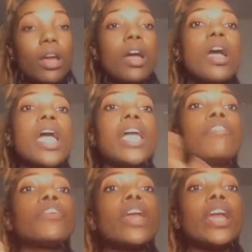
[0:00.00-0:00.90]
If
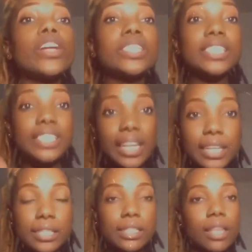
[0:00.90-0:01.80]
your hair sinks,
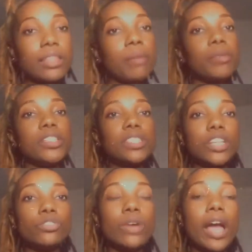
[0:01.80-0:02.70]
that means that
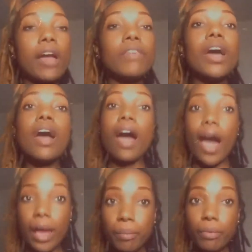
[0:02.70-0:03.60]
you have
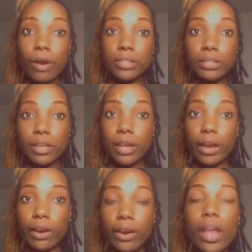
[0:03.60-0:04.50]
high porosity
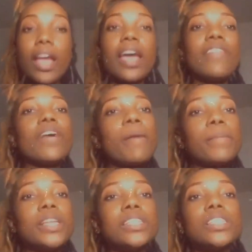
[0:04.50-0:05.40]
hair, and that
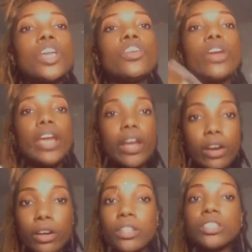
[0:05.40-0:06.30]
means your
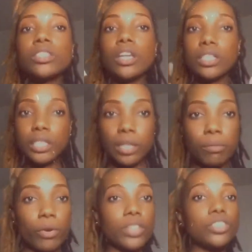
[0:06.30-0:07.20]
hair sucks in
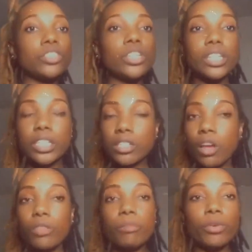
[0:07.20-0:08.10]
moisture. It gets all
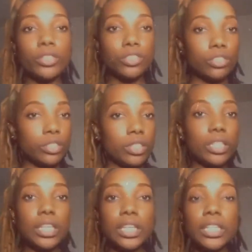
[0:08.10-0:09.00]
the moisture it
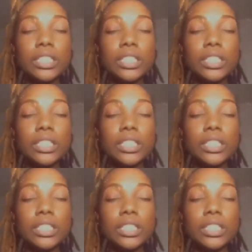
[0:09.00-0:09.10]
needs.